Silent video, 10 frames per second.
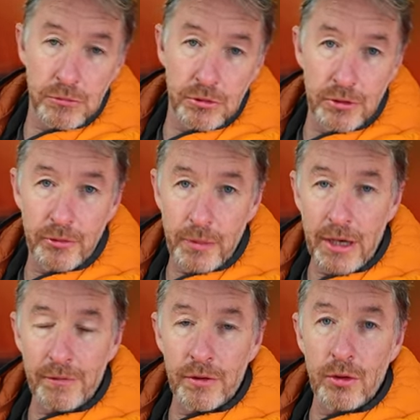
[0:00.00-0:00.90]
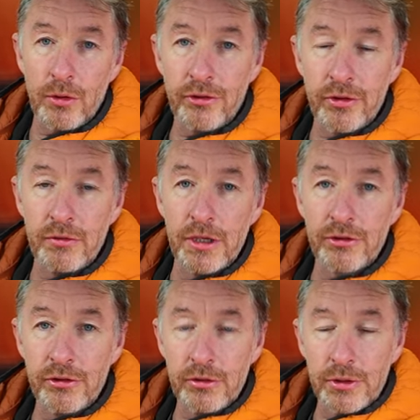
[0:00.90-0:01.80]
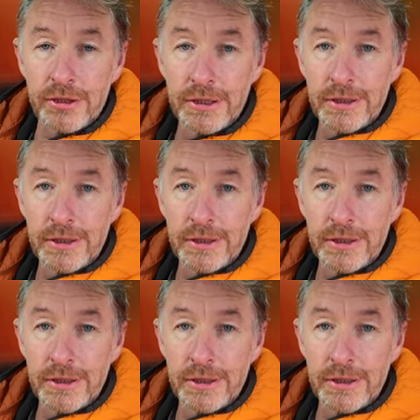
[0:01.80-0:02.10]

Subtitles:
You know, it's par for the course in relation to it.